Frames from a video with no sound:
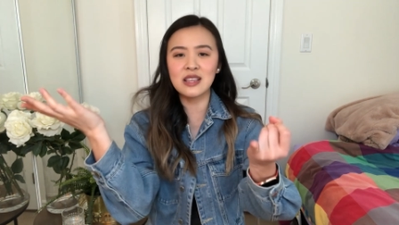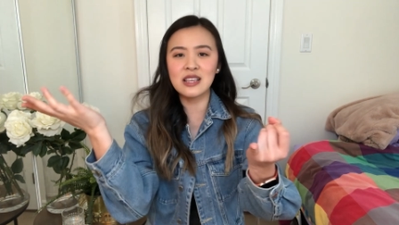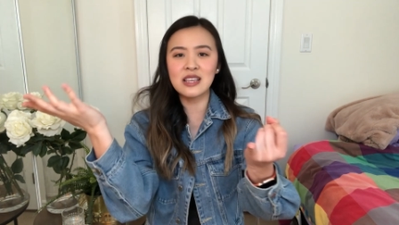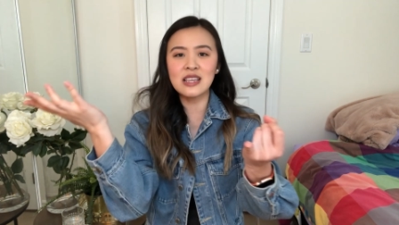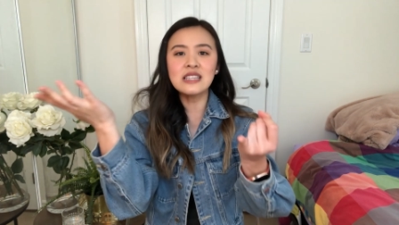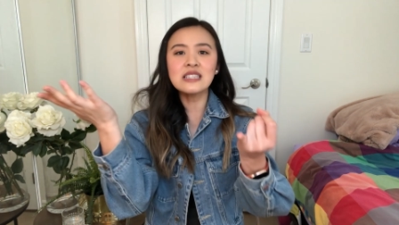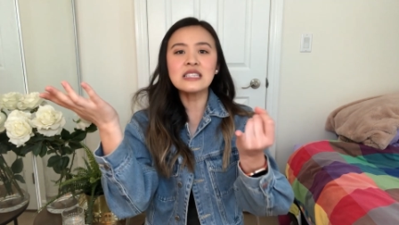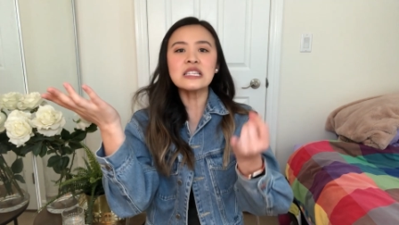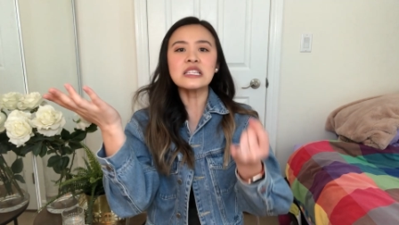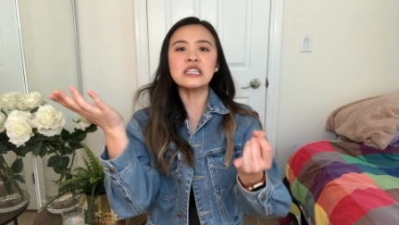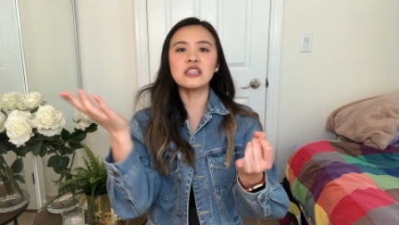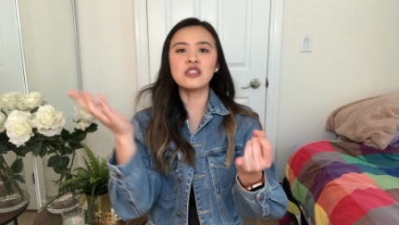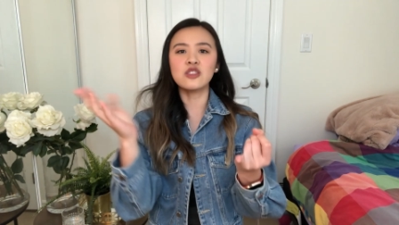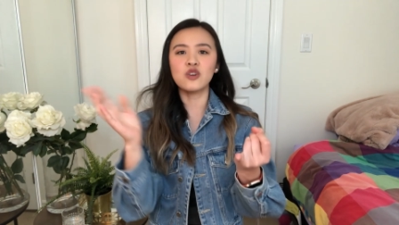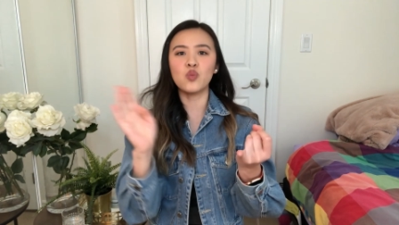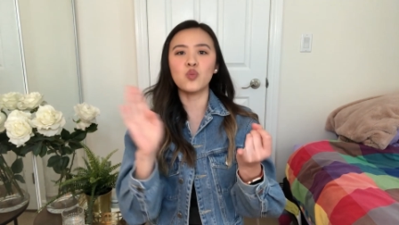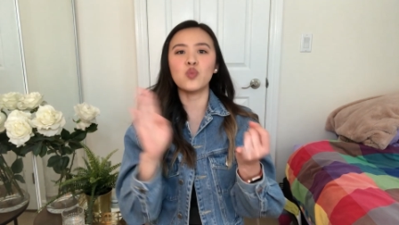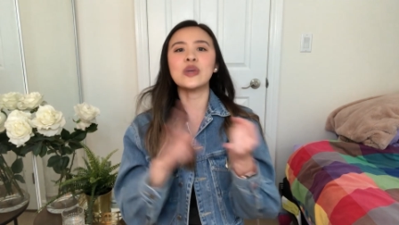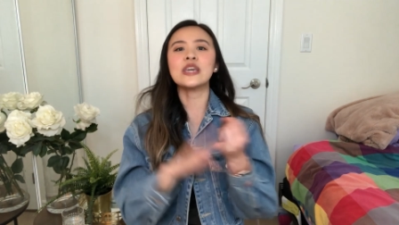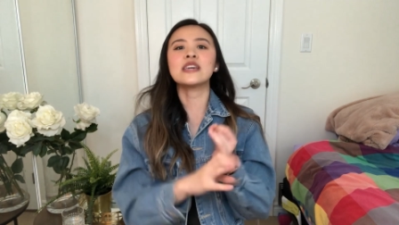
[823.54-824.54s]
easily
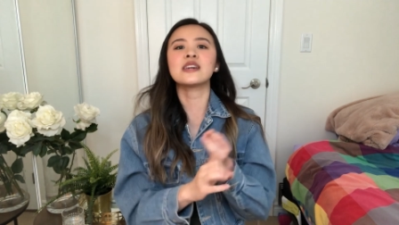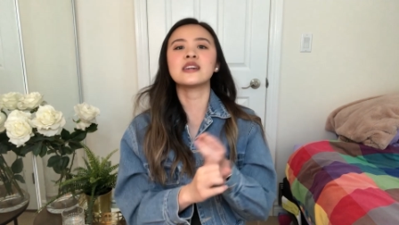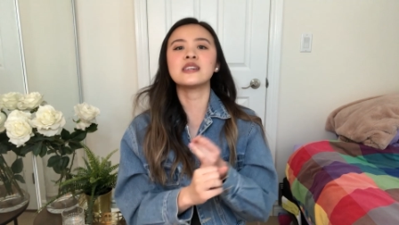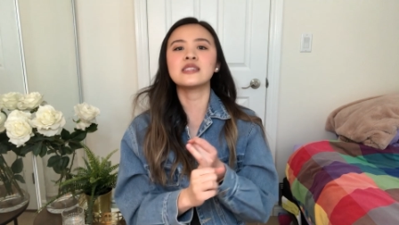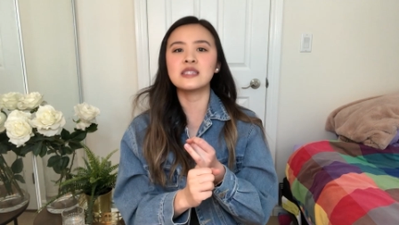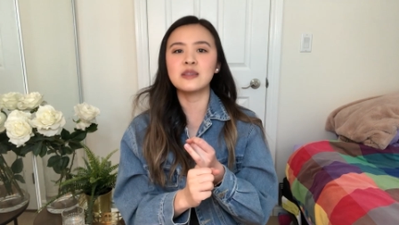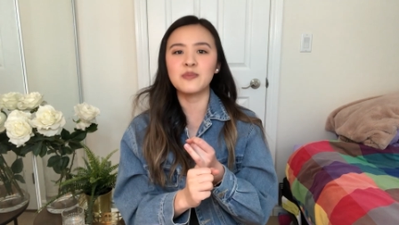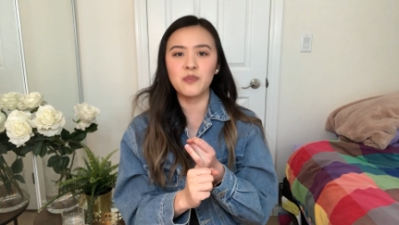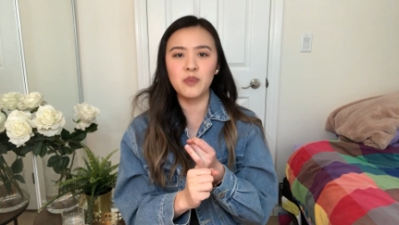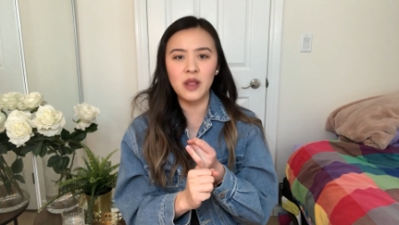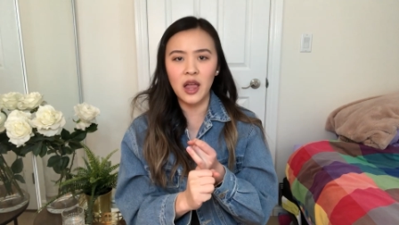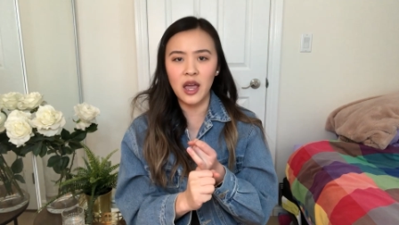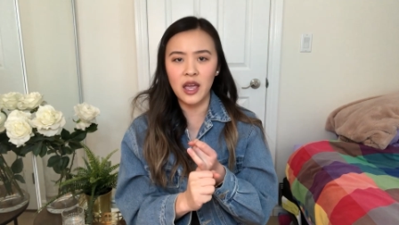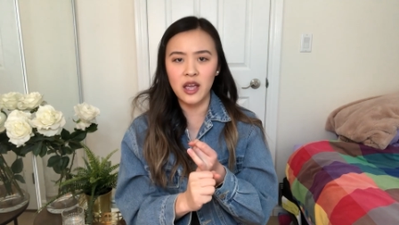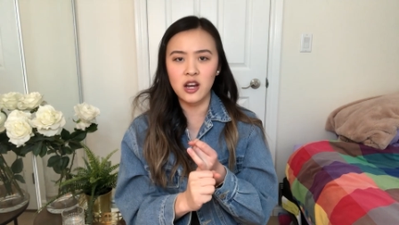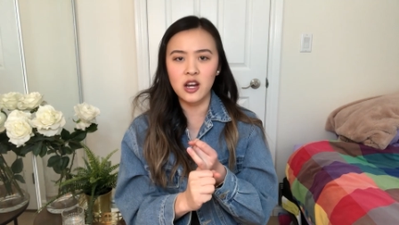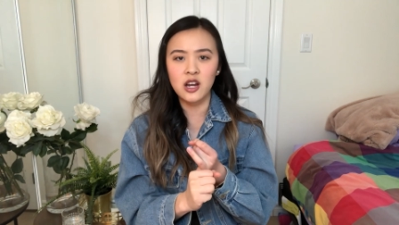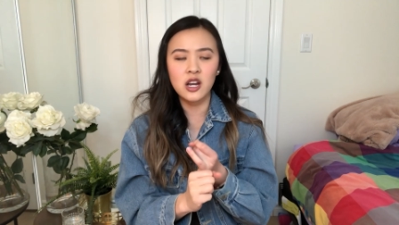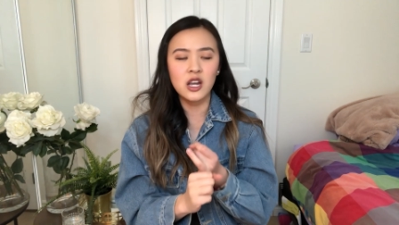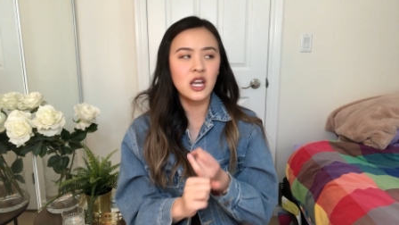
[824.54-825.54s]
the weakest
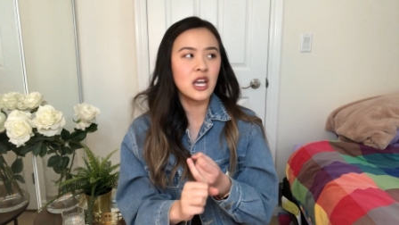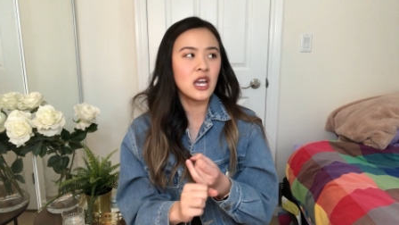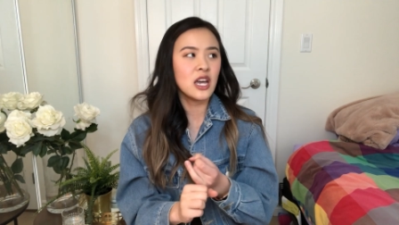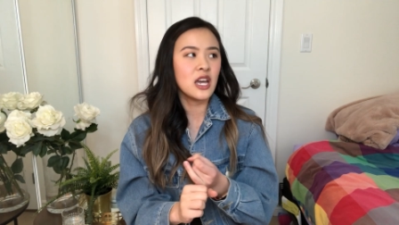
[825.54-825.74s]
player.